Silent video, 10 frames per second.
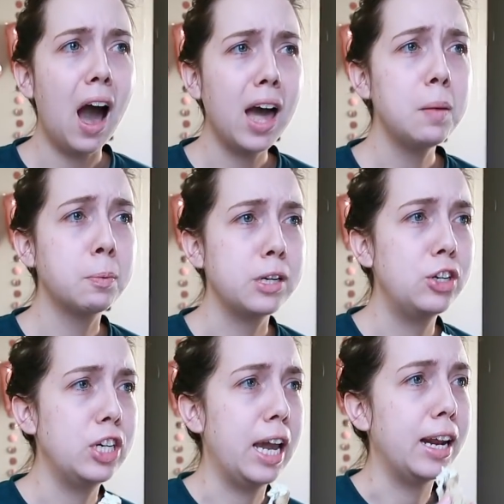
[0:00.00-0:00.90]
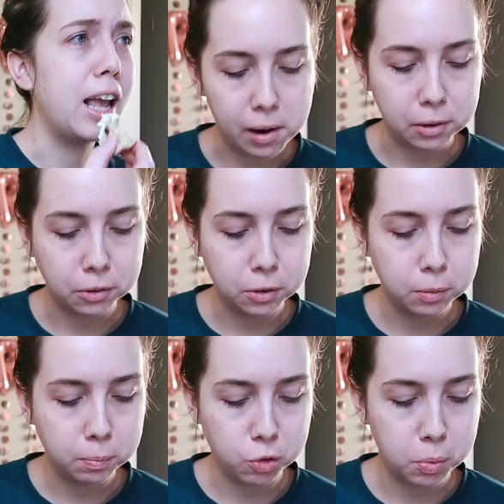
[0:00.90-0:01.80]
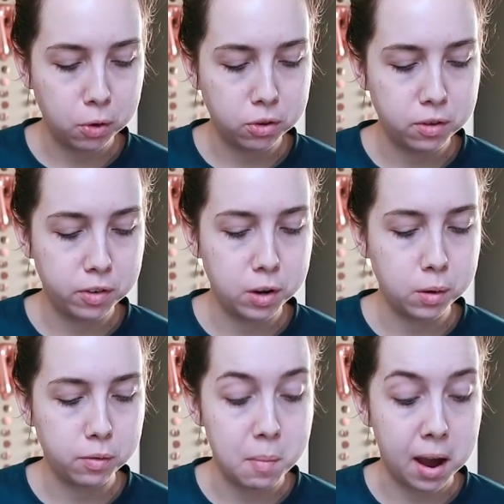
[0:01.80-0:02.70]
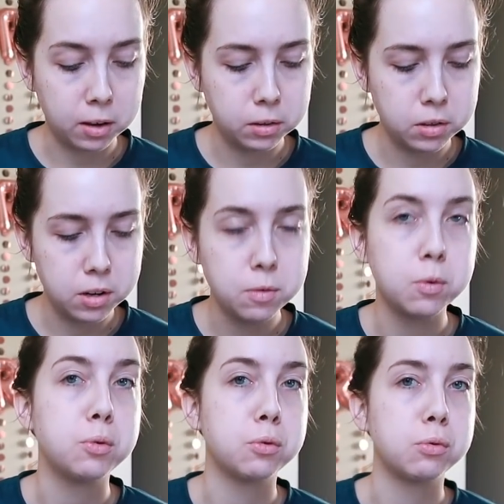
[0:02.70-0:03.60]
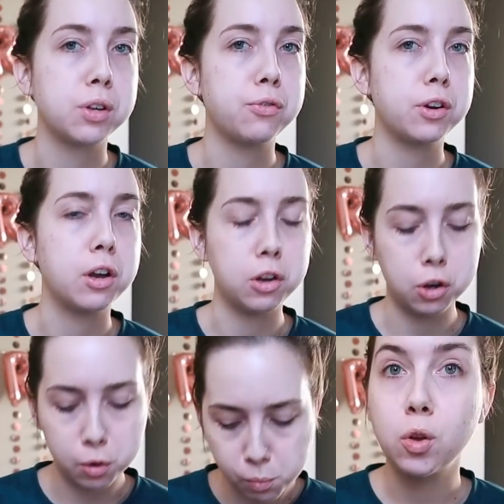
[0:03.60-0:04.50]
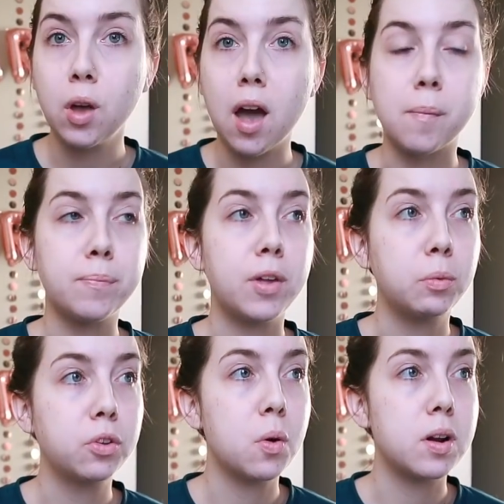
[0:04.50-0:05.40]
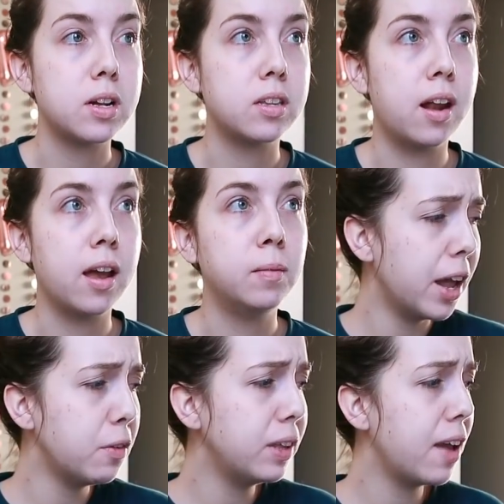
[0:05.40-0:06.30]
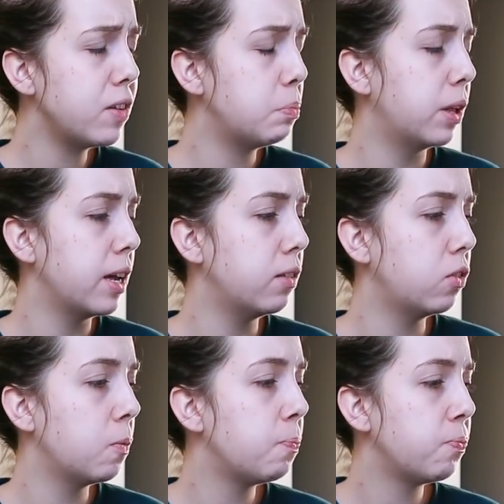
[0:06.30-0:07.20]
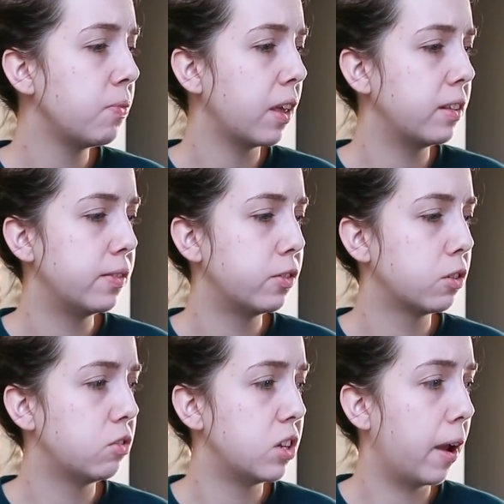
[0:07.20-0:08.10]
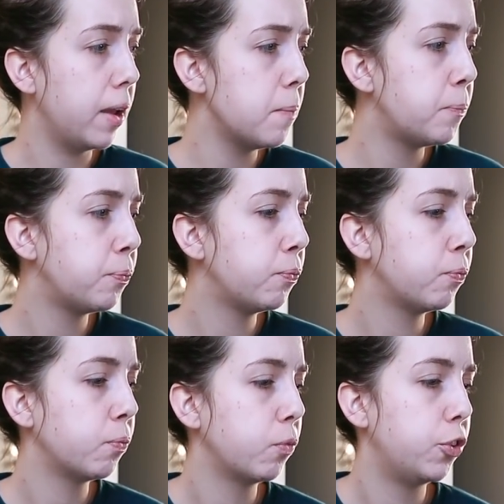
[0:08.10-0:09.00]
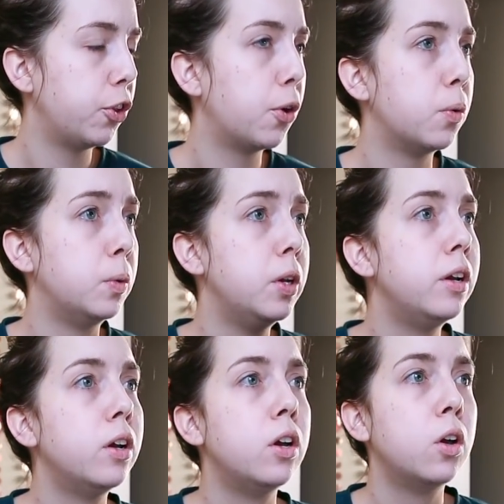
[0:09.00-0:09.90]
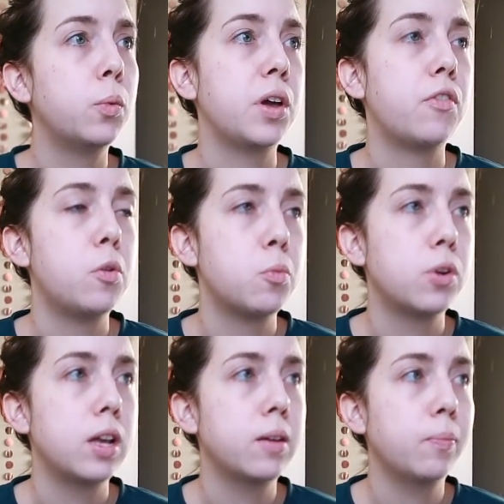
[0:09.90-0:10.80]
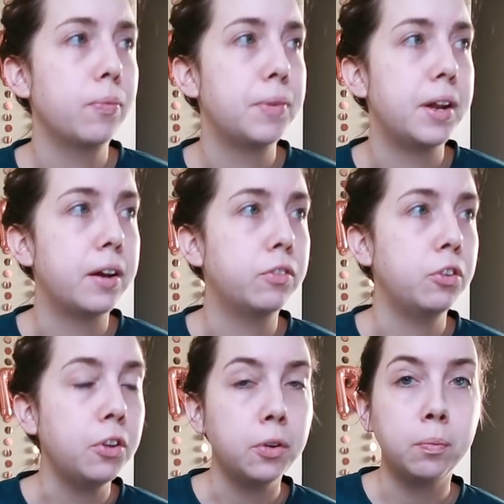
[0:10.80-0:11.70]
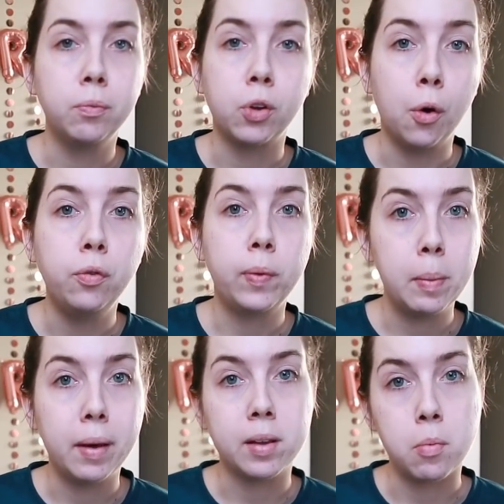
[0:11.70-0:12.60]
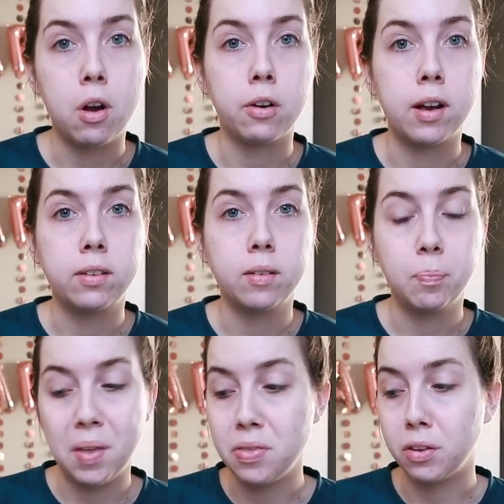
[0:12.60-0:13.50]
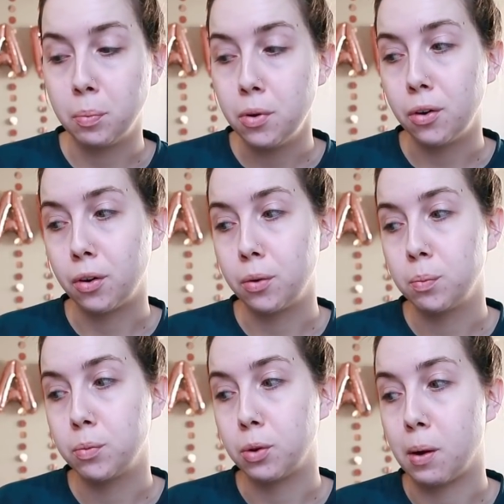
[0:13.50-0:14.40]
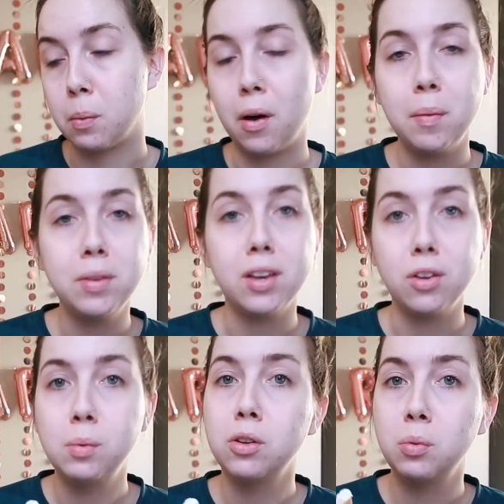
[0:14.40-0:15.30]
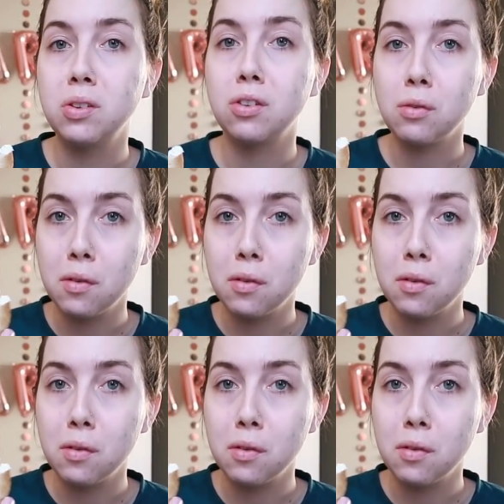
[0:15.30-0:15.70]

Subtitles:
I'd appreciate it. I also just posted a video of Max on there, which was really freaking cute. So yeah, that's what's going on today. I don't really have any plans except for tonight. So we have all morning and afternoon to hopefully make some progress in this book. So I will update you once we start